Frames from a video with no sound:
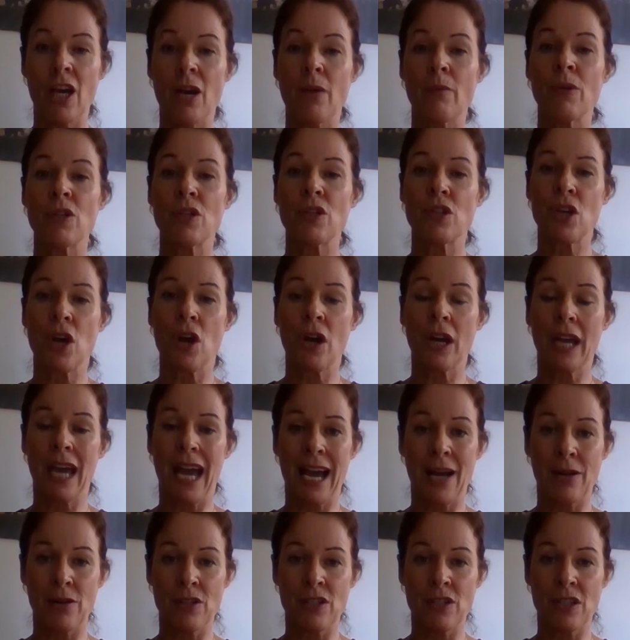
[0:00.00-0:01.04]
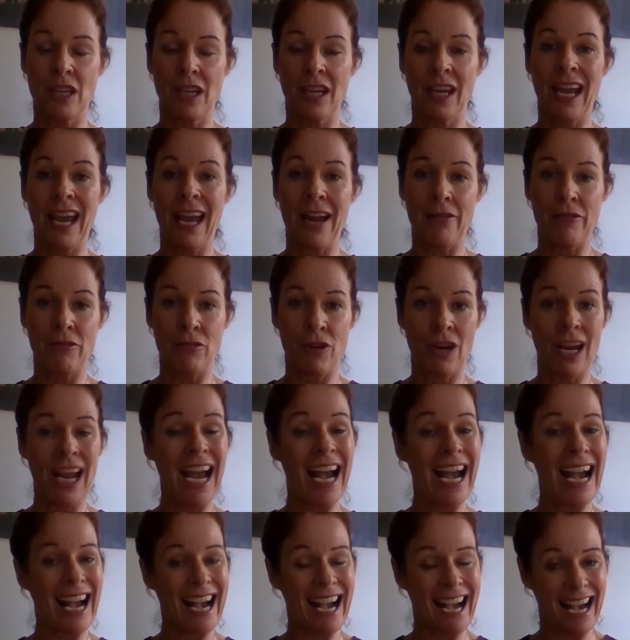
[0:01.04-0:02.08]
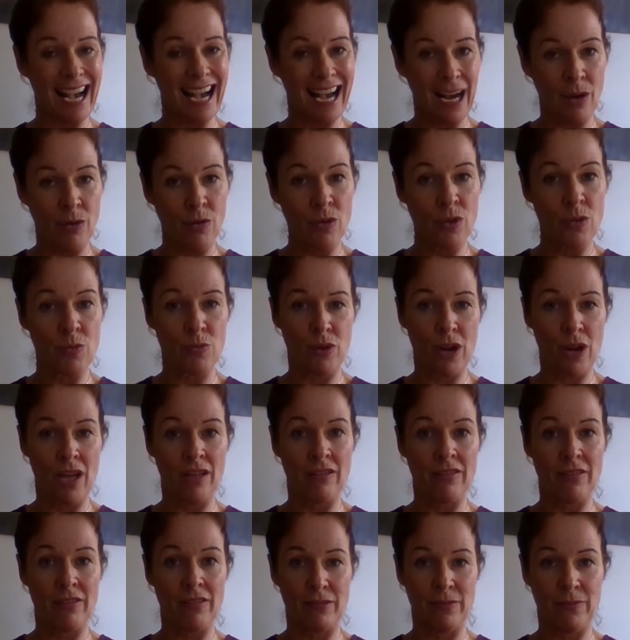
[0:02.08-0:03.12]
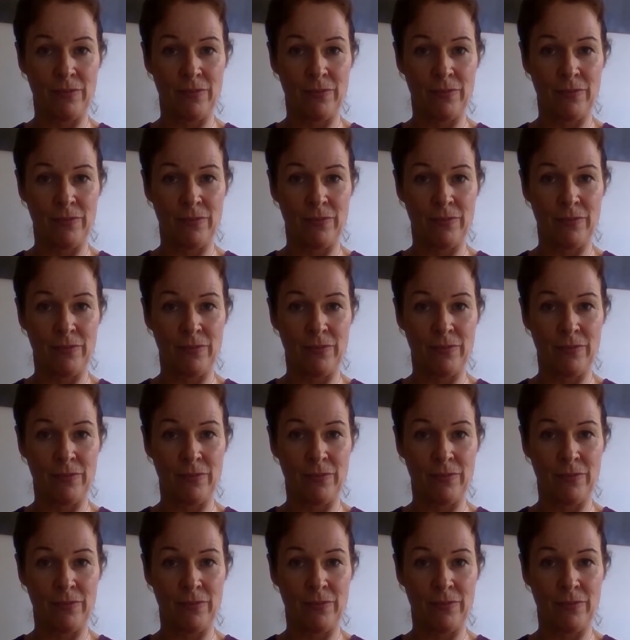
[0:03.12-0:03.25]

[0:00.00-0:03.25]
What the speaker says: but start counting every out breath.